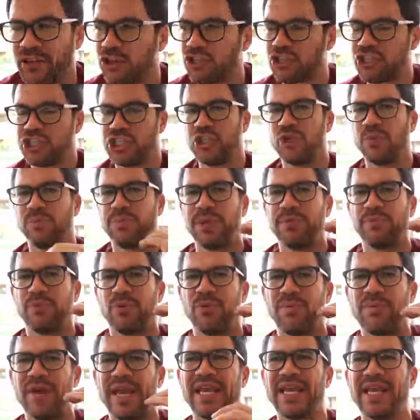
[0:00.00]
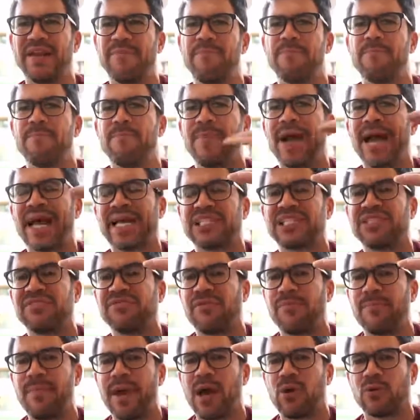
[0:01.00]
There's still people making
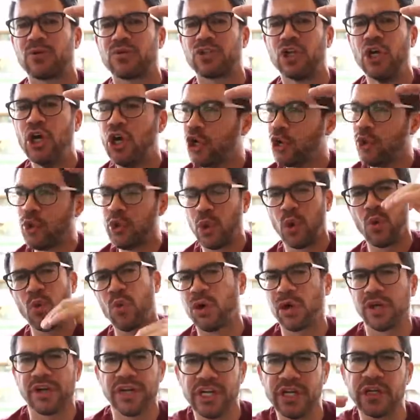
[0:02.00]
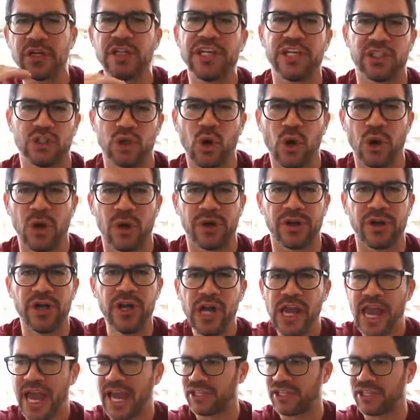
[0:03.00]
massive amounts who don't work nearly as hard